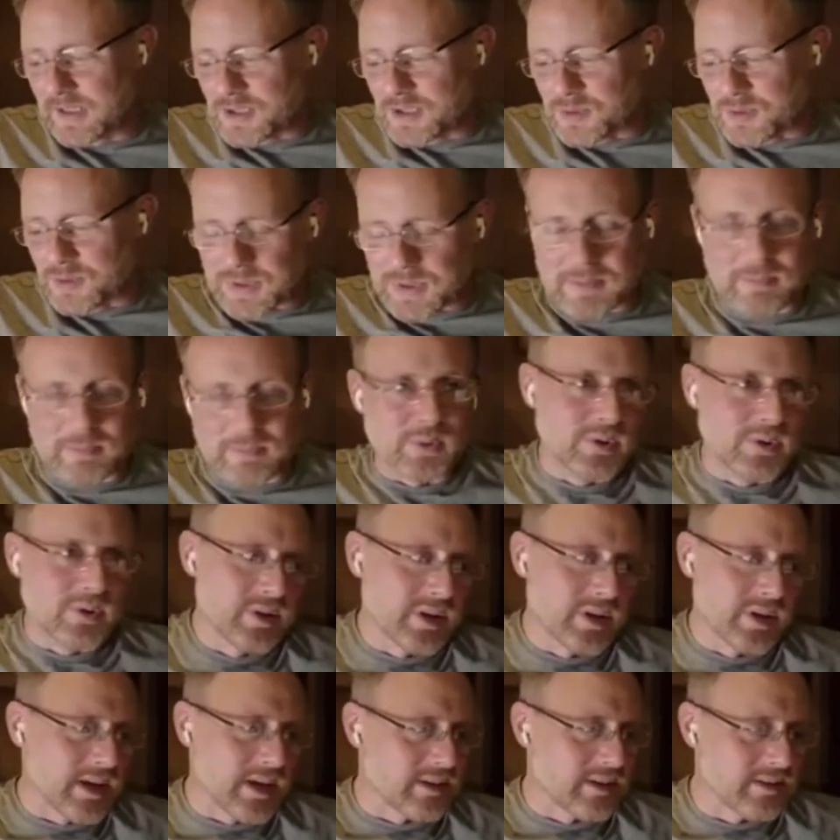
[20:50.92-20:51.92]
to
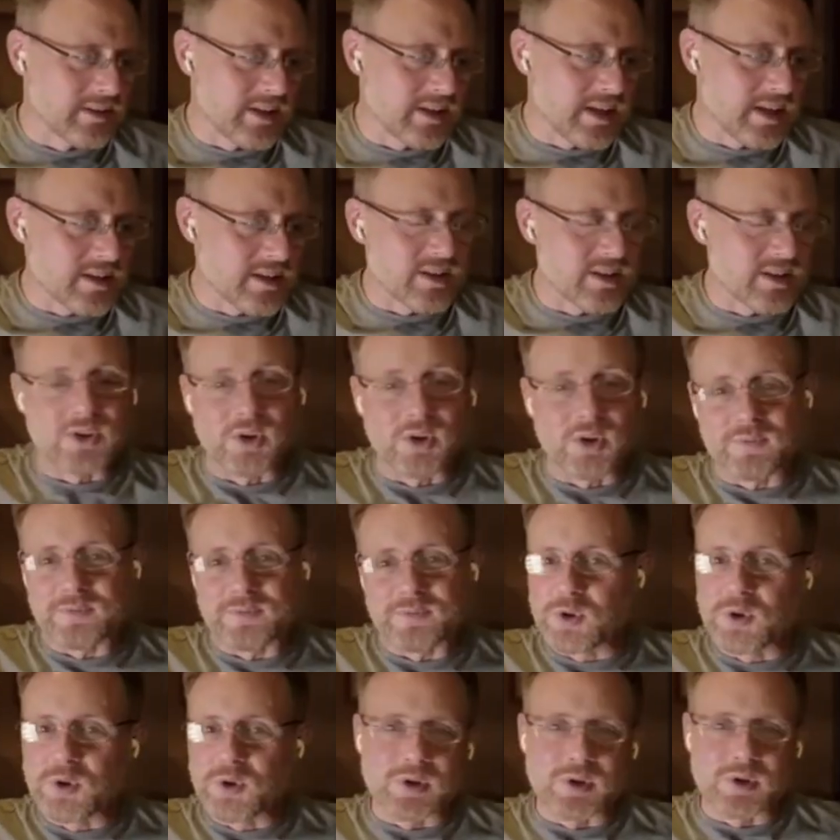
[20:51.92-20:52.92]
people and eat adult
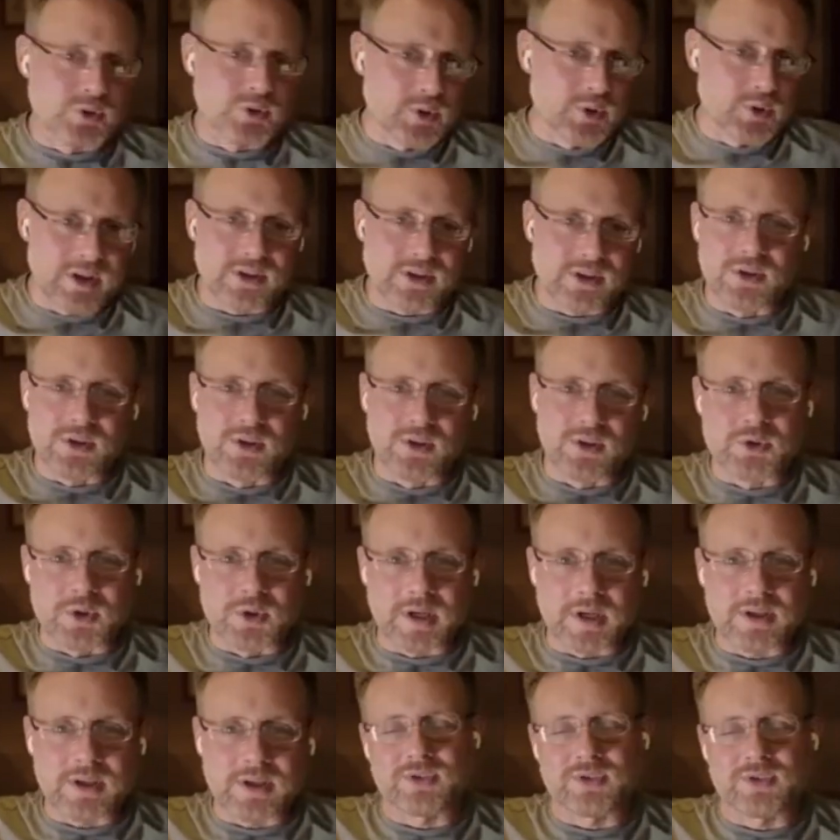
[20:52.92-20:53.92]
food and drink adult
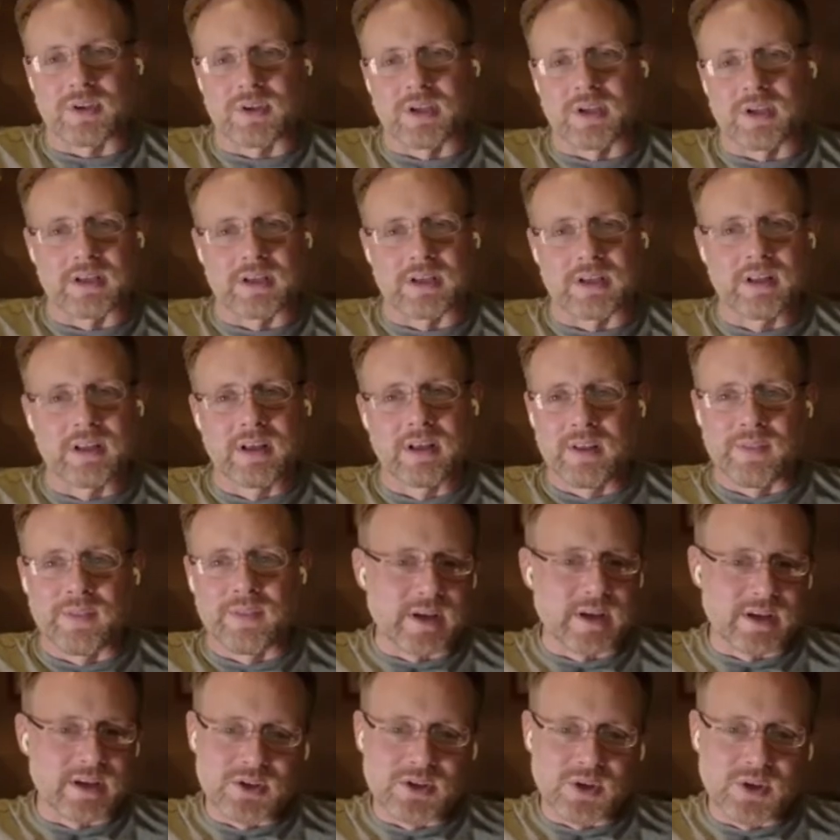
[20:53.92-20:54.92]
drinks and
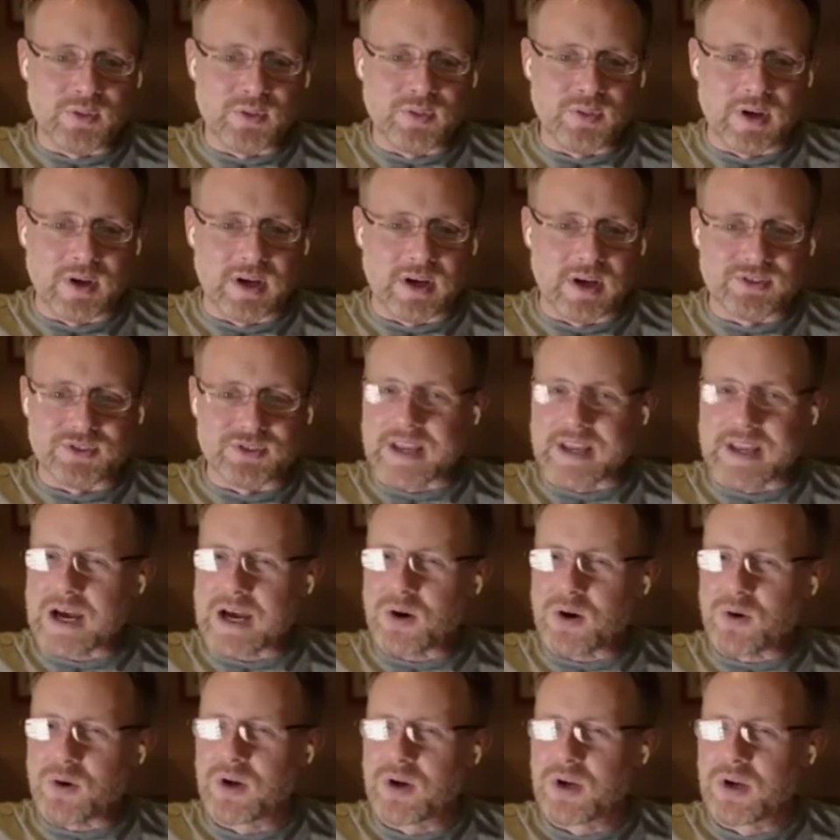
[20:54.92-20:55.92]
think adult thoughts.
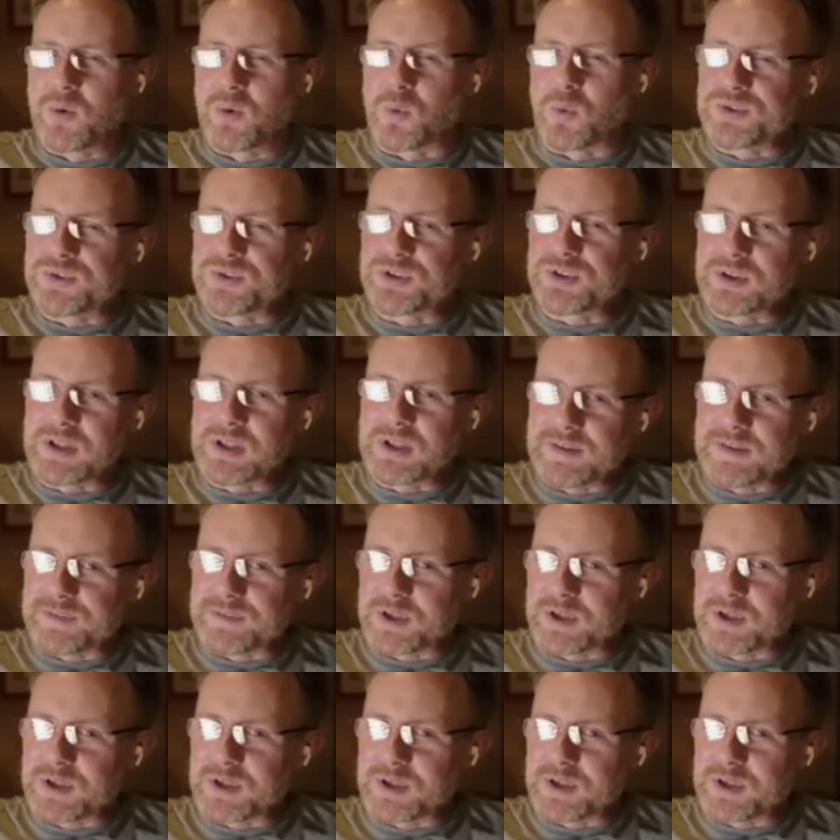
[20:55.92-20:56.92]
Now, what's your life
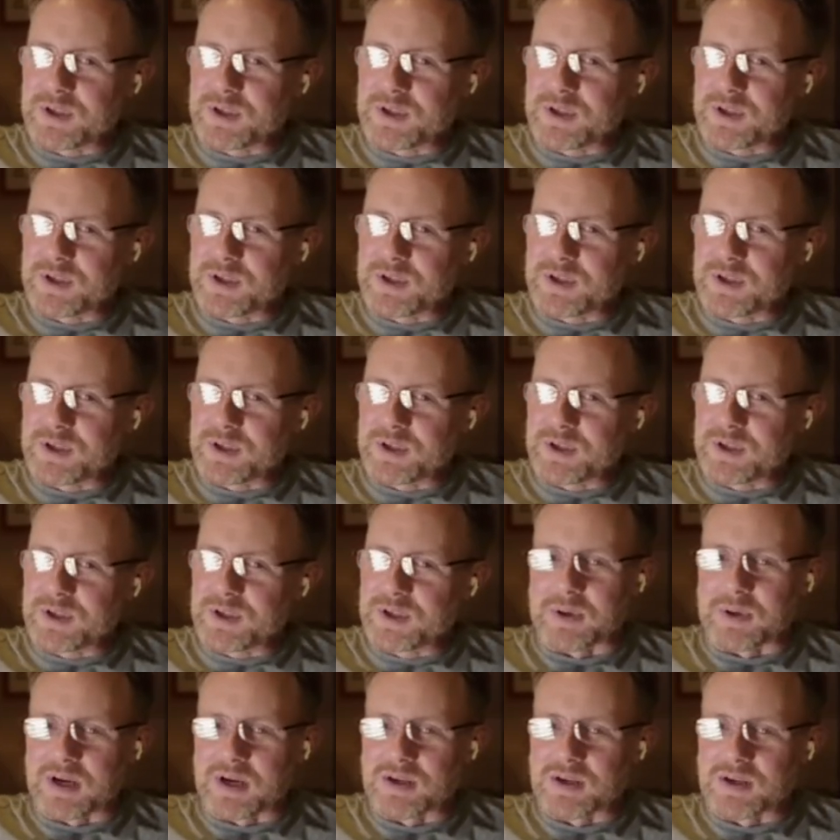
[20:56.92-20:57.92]
going to be like
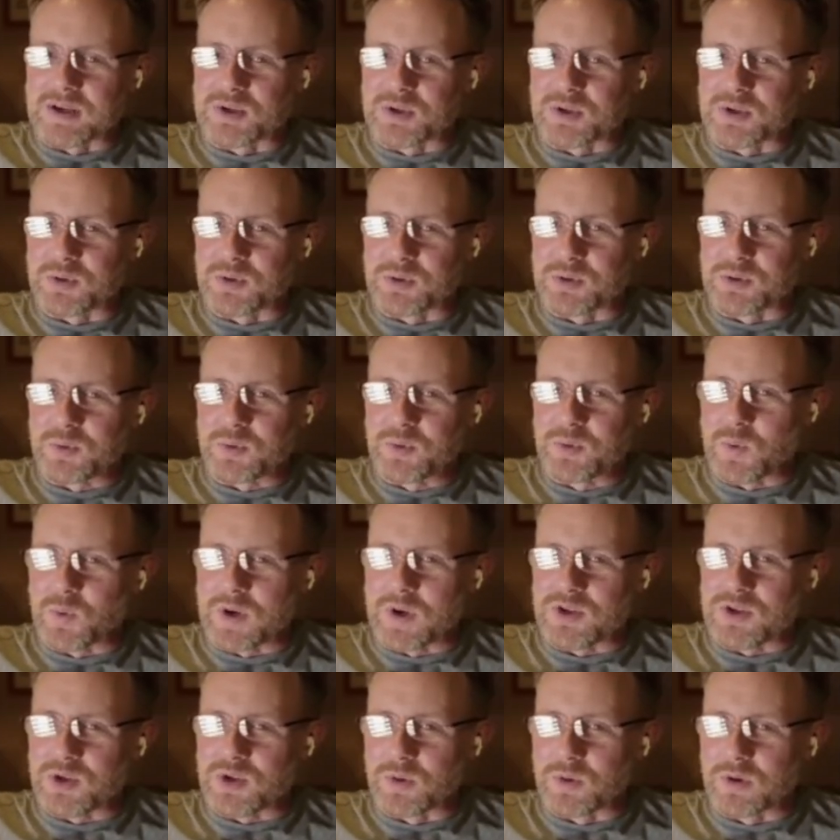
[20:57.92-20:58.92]
compared to
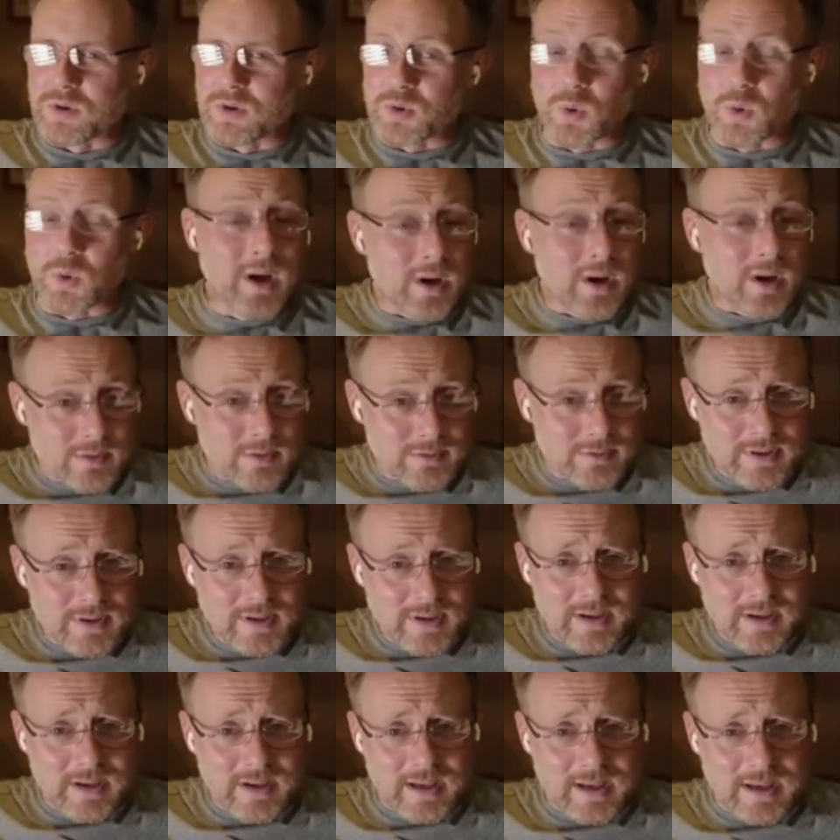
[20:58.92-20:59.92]
when you were 12
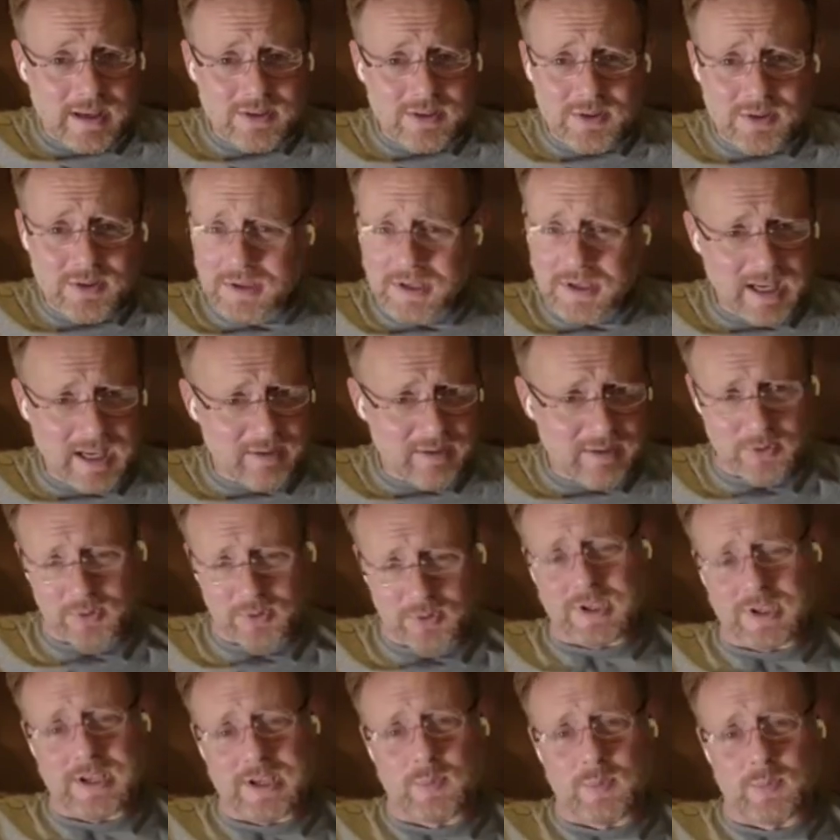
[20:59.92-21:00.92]
and you didn't have
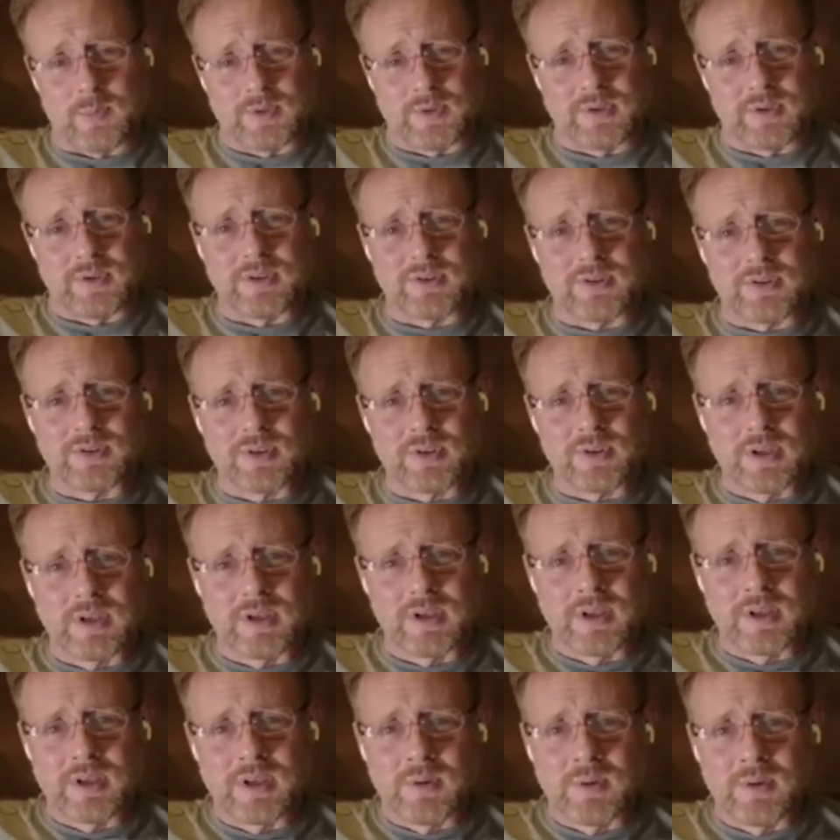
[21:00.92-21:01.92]
those capabilities?
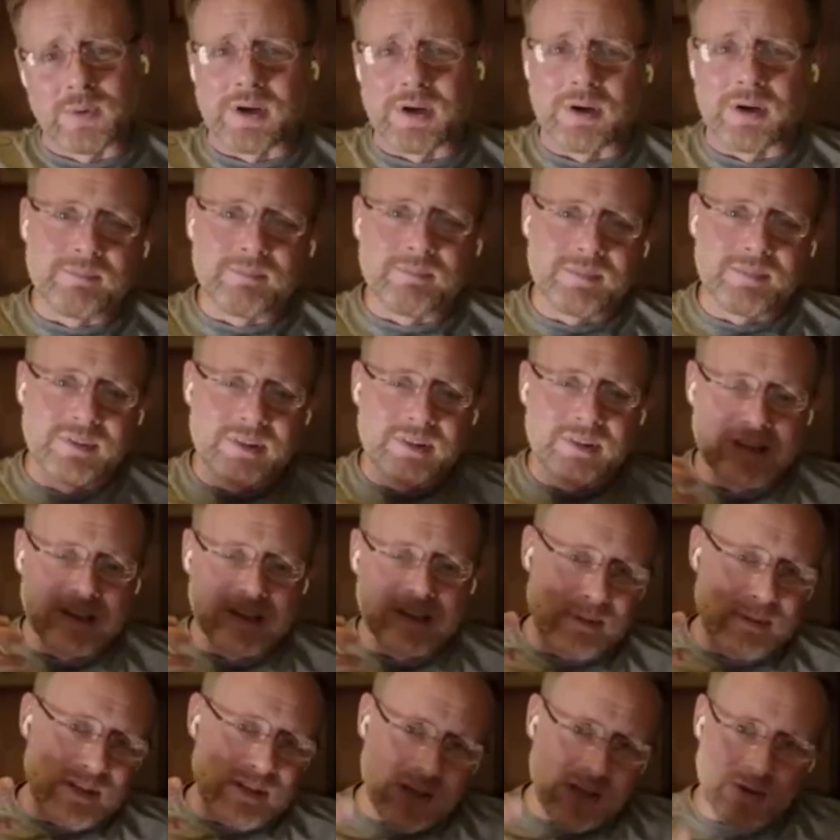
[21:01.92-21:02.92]
Well,
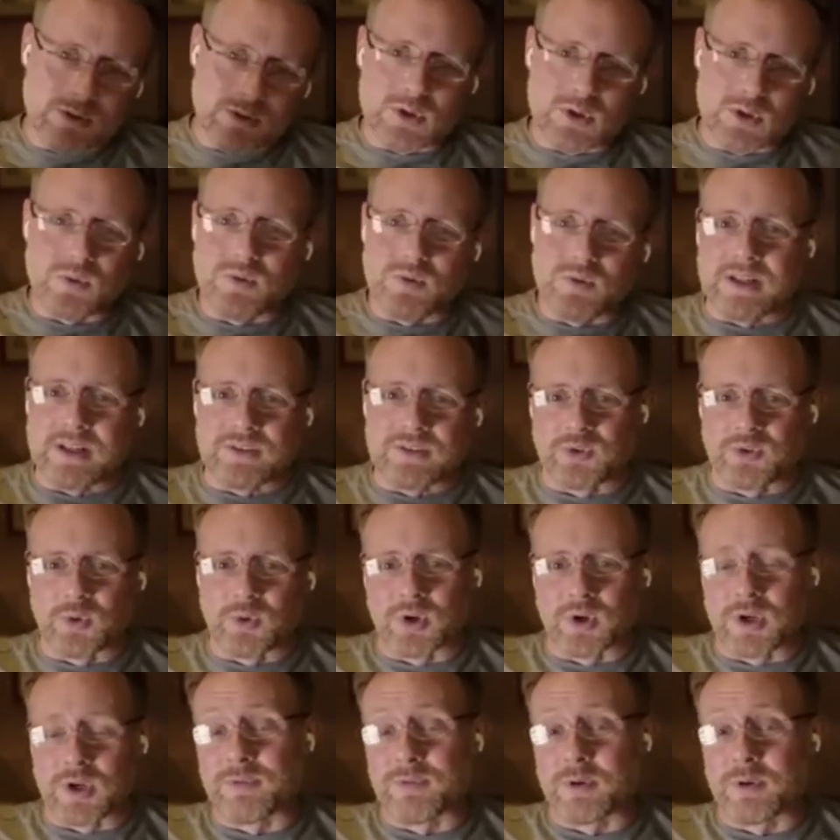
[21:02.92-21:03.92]
let me tell you that
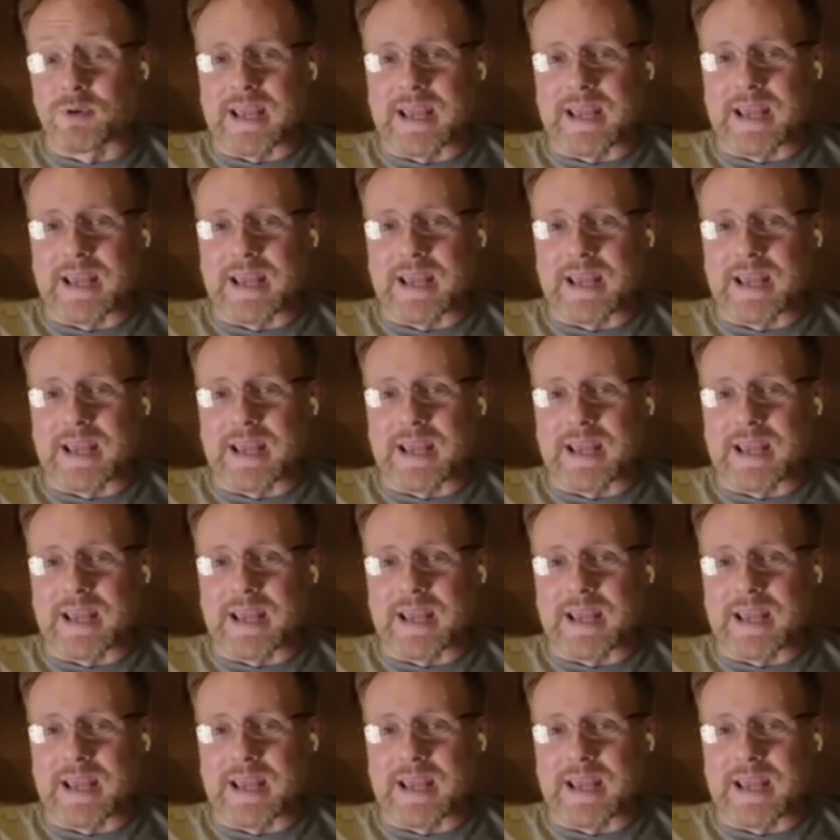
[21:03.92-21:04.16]
story from an